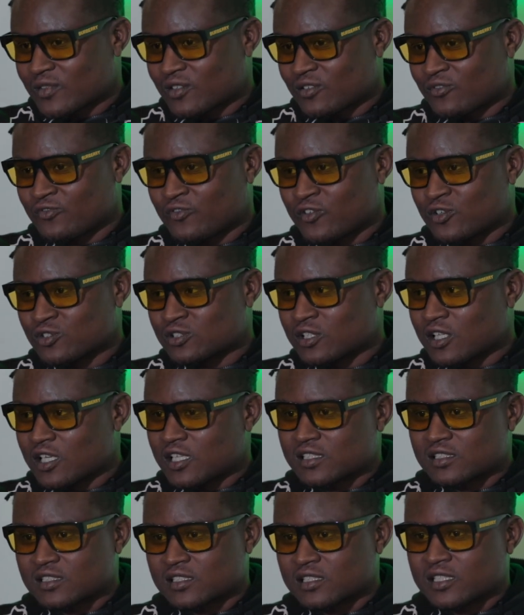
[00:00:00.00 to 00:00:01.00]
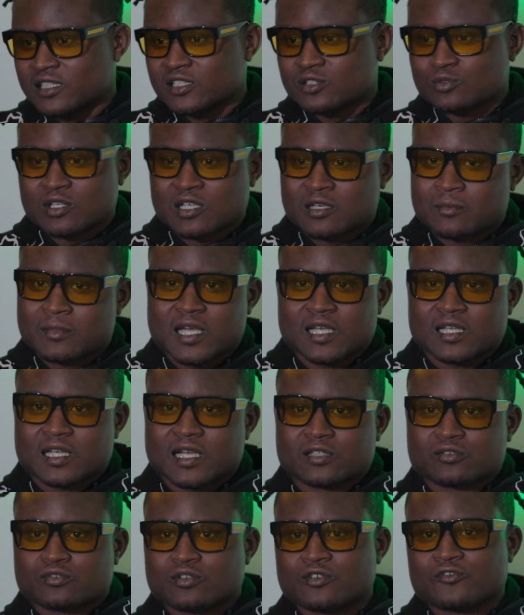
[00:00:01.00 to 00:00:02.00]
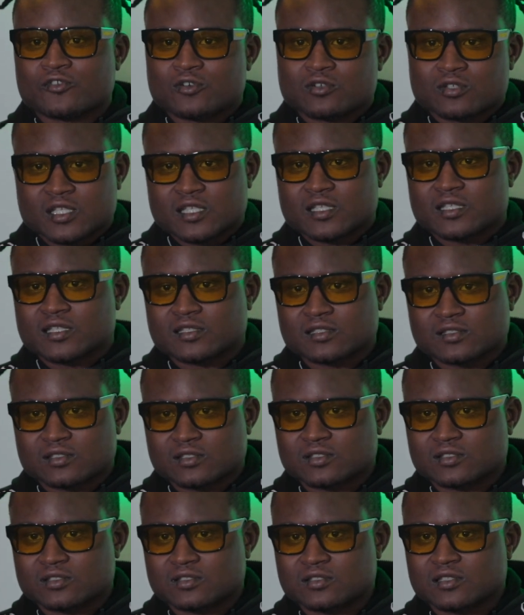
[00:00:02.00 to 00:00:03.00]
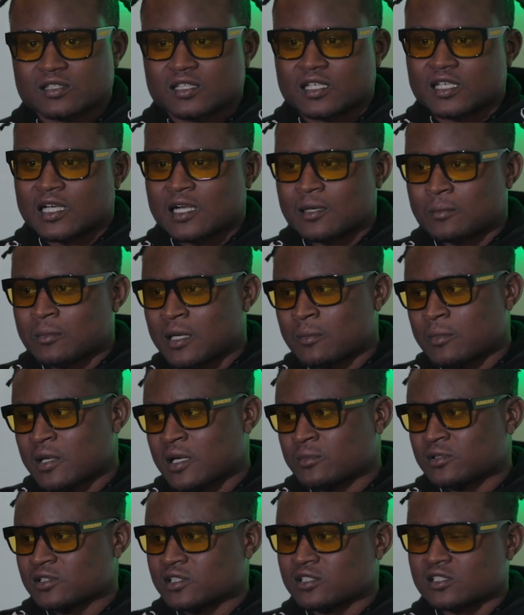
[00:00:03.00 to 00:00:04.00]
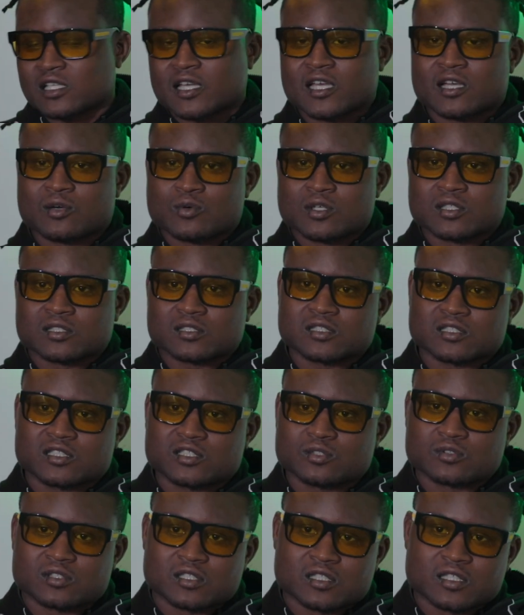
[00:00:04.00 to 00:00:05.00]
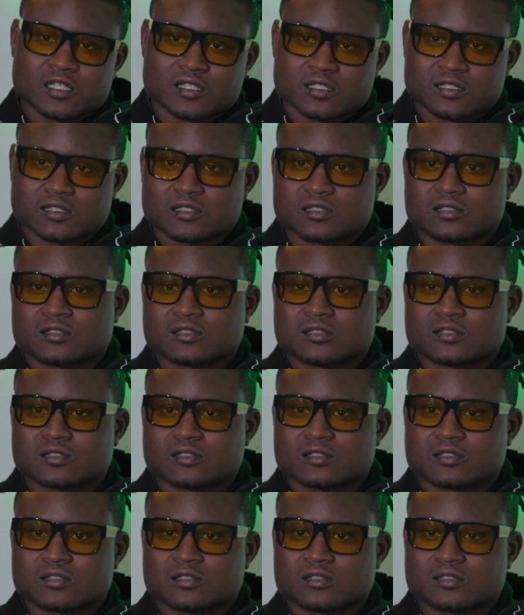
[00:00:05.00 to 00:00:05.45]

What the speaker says: 4 daughters, and each one of them had like 3-4 kids. So, and my mama just had one because she was the youngest.